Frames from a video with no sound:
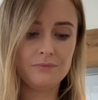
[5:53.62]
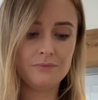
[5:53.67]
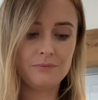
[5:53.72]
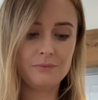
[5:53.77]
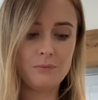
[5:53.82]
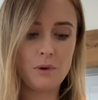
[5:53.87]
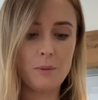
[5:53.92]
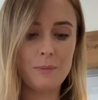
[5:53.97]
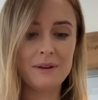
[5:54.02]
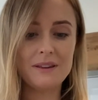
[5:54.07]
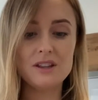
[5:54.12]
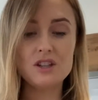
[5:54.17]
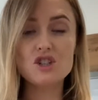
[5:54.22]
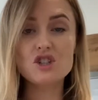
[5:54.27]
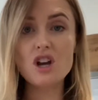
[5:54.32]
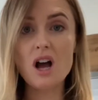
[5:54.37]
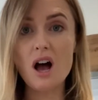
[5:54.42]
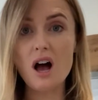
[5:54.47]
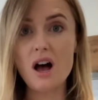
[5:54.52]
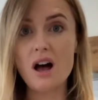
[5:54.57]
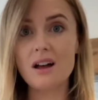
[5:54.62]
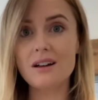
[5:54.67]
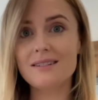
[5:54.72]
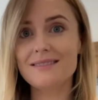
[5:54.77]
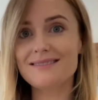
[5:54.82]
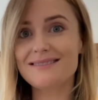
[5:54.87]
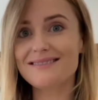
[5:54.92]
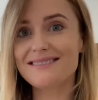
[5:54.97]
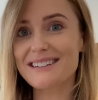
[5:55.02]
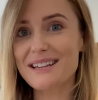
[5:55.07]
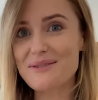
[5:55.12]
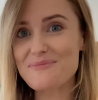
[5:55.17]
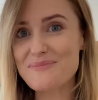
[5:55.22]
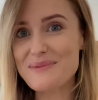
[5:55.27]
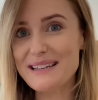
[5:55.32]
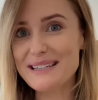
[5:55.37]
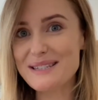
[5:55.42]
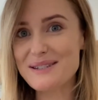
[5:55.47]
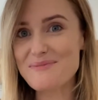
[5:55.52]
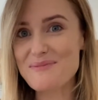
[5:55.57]
Pop it in the jar. I
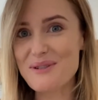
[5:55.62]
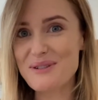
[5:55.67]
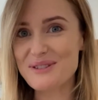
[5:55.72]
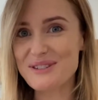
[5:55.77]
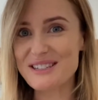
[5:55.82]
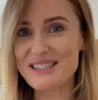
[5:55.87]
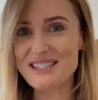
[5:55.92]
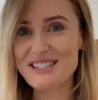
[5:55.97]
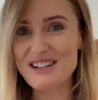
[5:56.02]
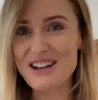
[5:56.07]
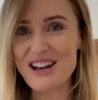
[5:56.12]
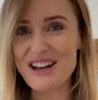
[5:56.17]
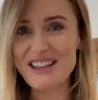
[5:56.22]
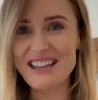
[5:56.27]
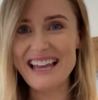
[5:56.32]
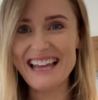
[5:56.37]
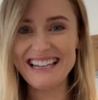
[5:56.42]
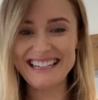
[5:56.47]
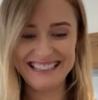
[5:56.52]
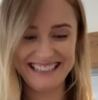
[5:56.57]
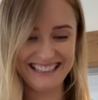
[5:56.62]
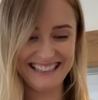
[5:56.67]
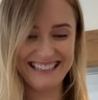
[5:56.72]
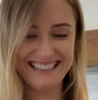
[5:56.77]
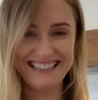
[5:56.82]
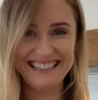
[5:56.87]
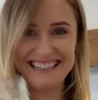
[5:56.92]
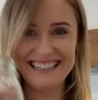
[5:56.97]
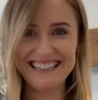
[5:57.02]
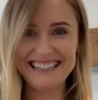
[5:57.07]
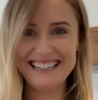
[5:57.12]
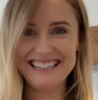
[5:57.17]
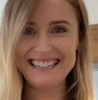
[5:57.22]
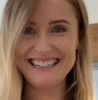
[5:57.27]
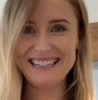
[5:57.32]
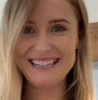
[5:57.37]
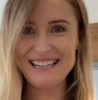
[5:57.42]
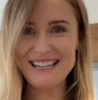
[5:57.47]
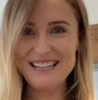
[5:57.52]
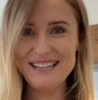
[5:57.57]
missed most of the jar then,
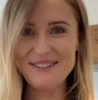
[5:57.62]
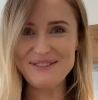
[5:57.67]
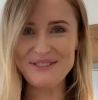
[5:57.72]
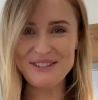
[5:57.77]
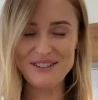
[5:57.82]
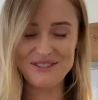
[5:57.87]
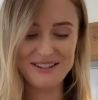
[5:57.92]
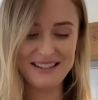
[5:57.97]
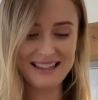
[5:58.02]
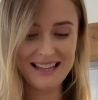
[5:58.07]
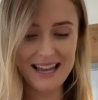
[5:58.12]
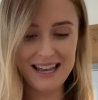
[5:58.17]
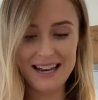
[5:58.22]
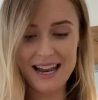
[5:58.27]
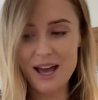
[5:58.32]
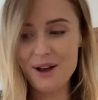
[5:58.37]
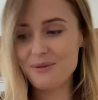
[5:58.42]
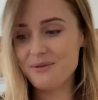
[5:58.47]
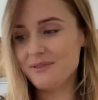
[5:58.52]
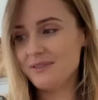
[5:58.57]
but they're in there now.